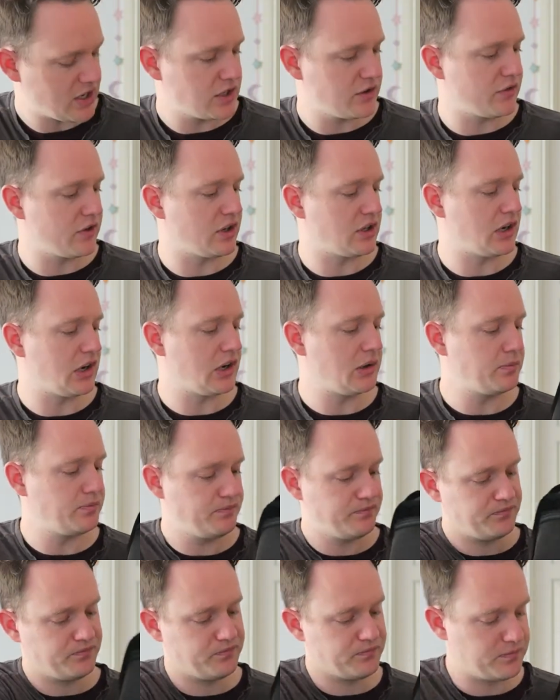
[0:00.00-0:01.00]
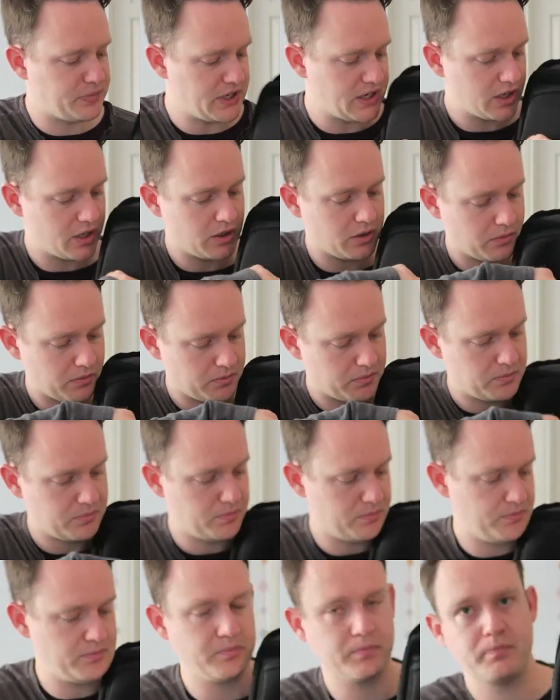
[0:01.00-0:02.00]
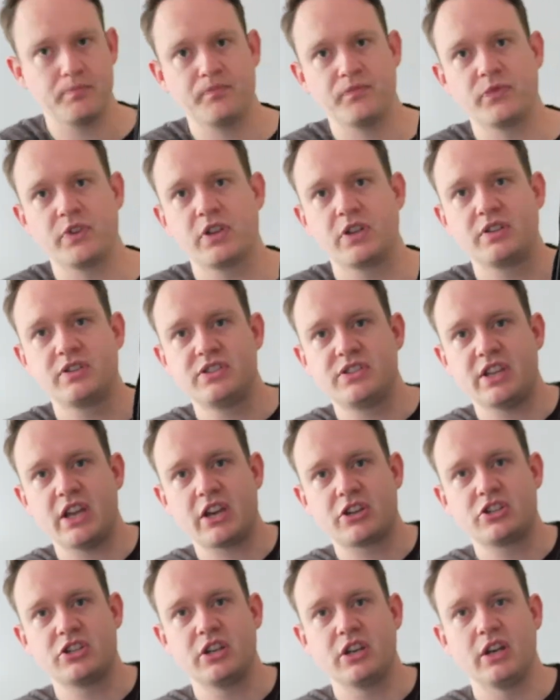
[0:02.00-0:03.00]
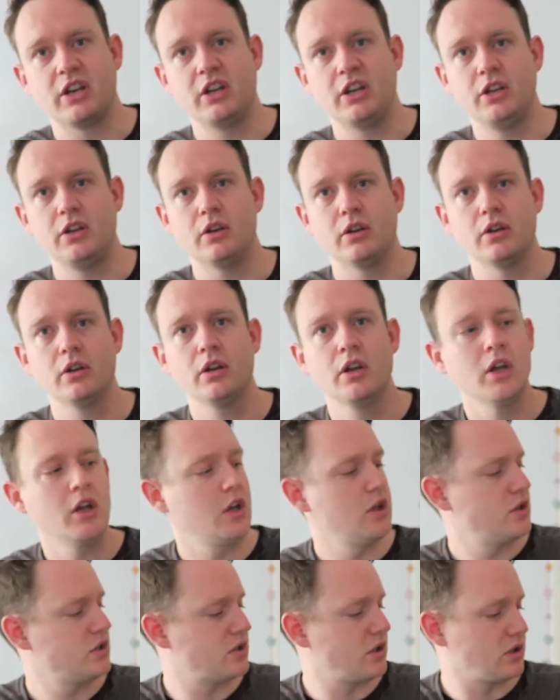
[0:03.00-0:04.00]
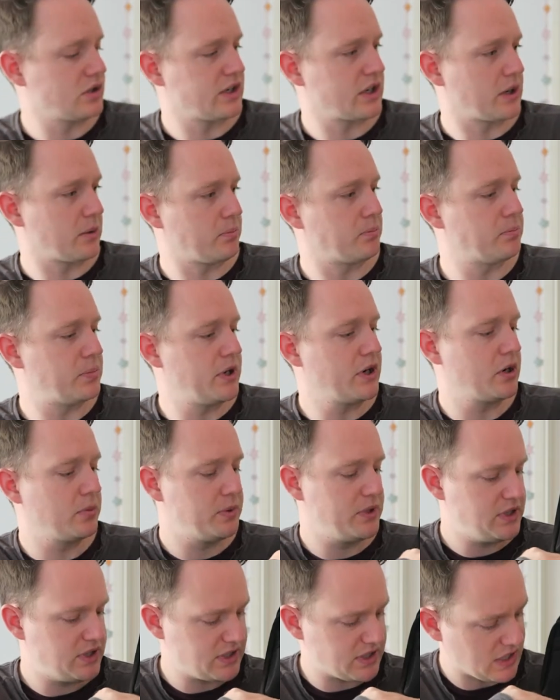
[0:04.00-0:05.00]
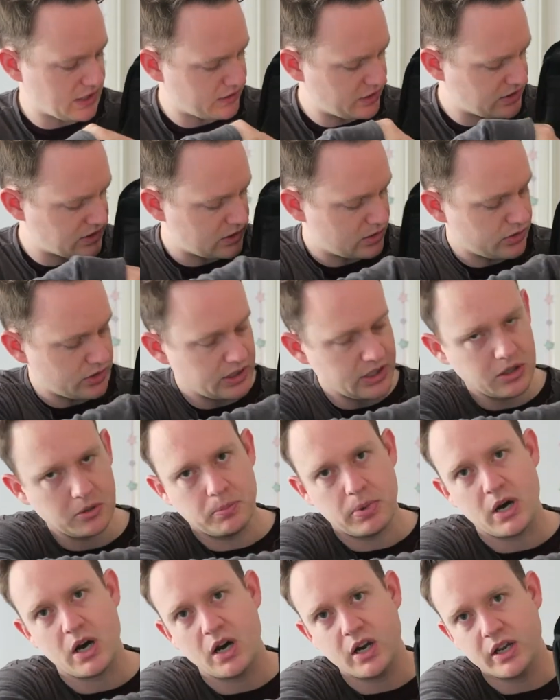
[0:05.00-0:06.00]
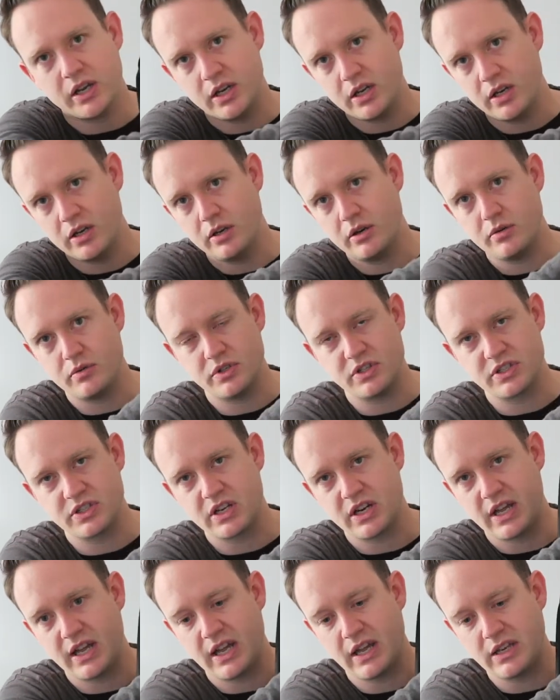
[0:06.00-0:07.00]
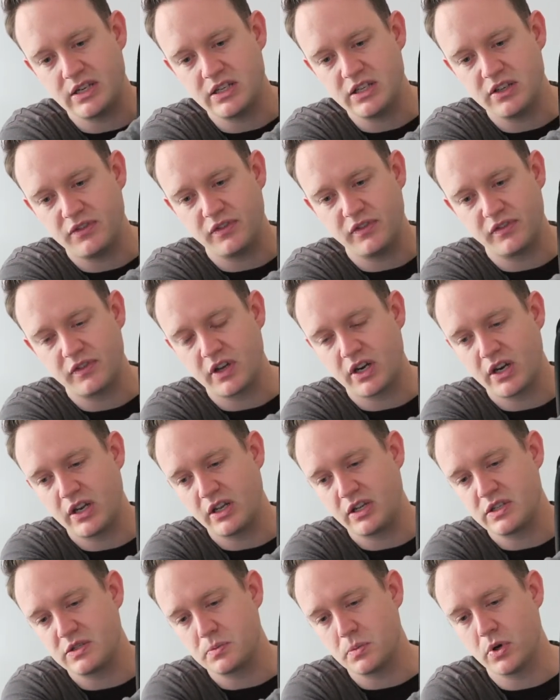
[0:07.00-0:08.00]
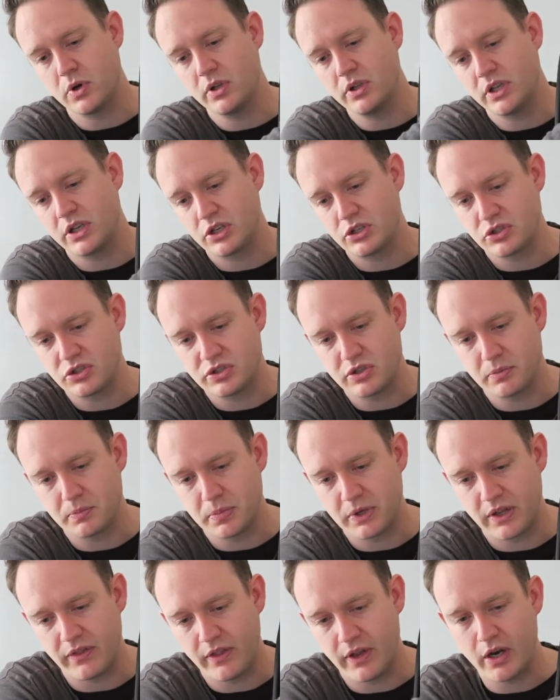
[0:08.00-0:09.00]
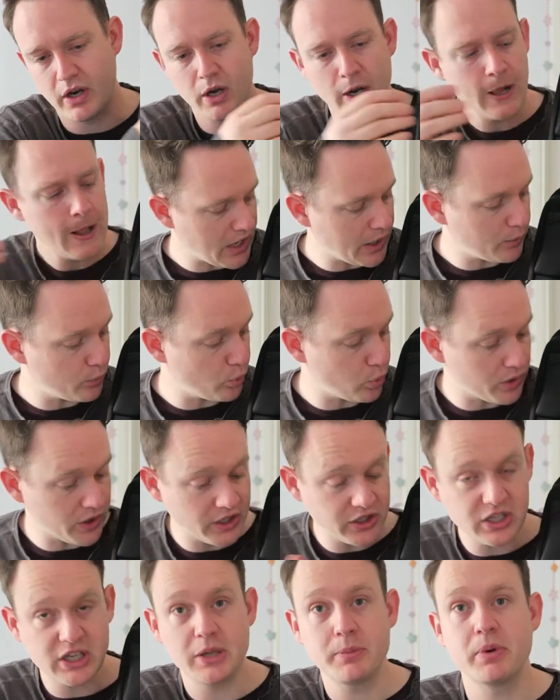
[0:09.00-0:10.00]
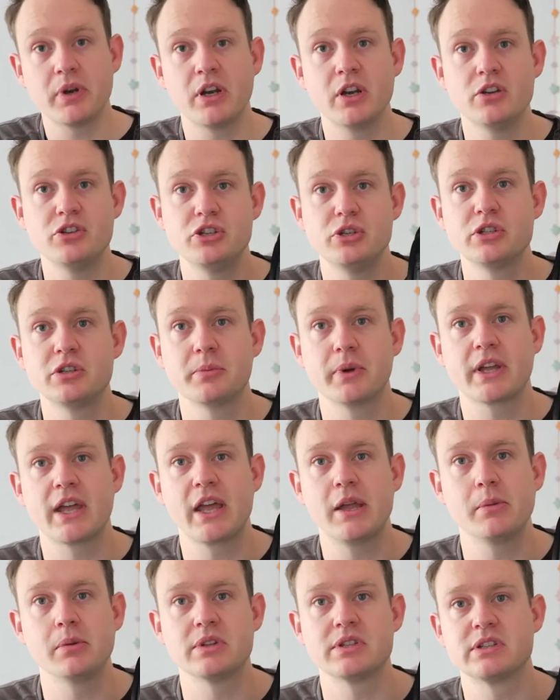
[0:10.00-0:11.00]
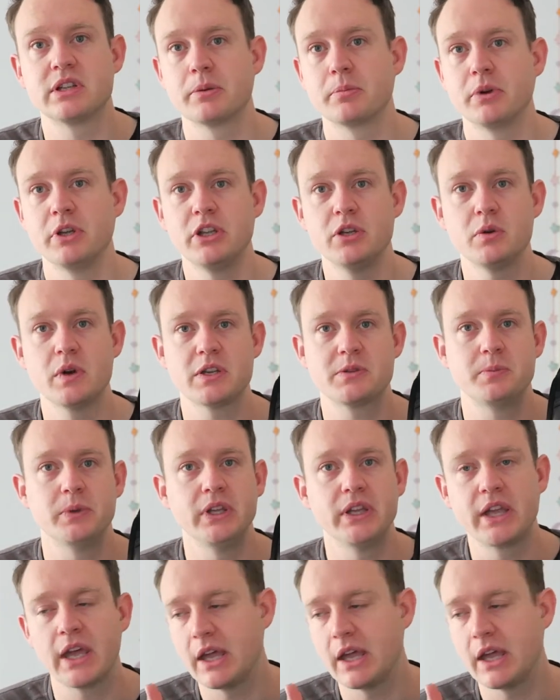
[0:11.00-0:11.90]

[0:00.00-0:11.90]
then you've a bigger section in here. So it's like a bigger piece, and there's another little pocket in here, which is kind of handy. If you've got anything small, you can just dump it in there. And what I keep in here is usually my cables, like my USB